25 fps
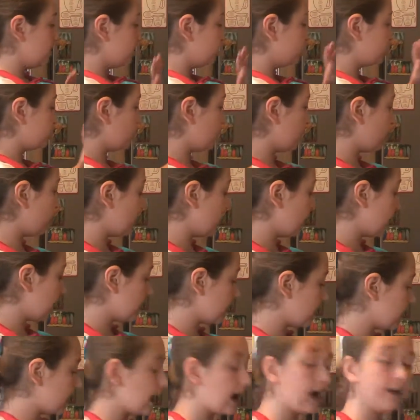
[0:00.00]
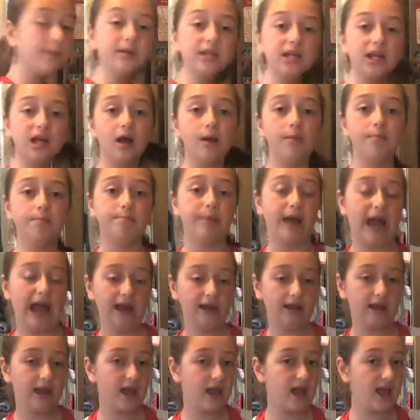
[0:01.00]
So I'm going to come
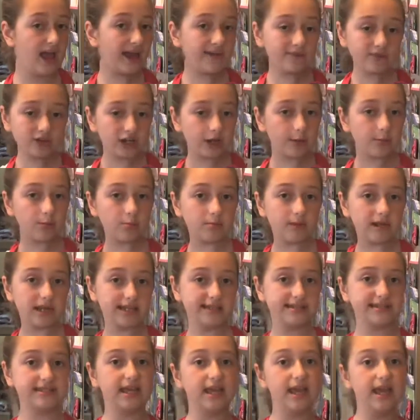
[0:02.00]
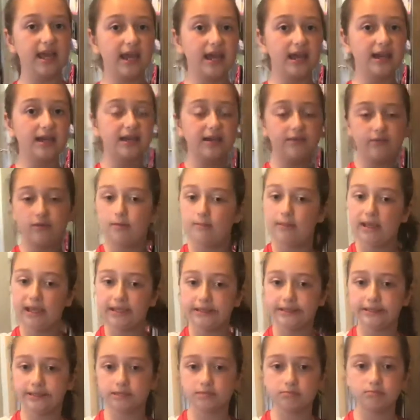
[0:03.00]
back every couple minutes and give it a
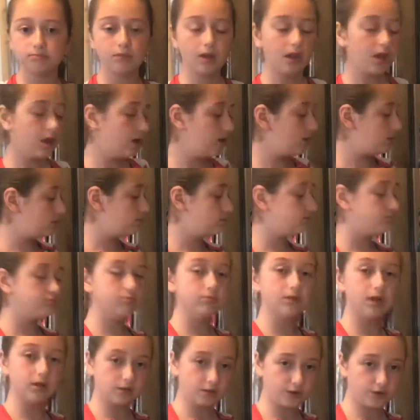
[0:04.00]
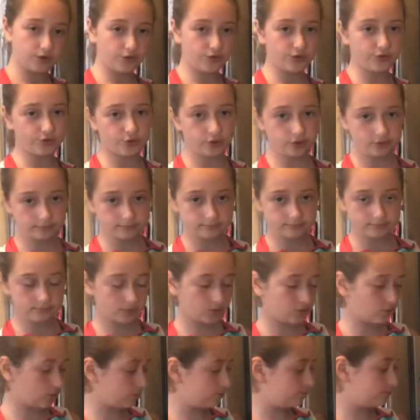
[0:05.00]
mix. A little stir,
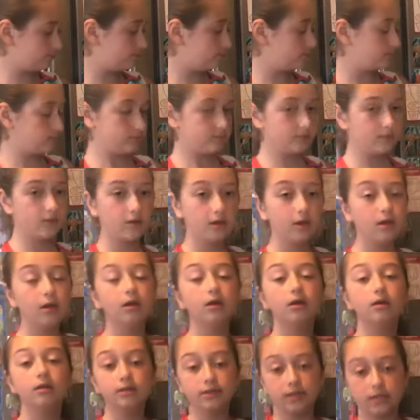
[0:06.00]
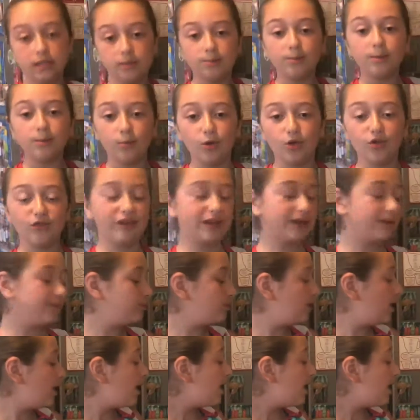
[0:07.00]
to keep it moving.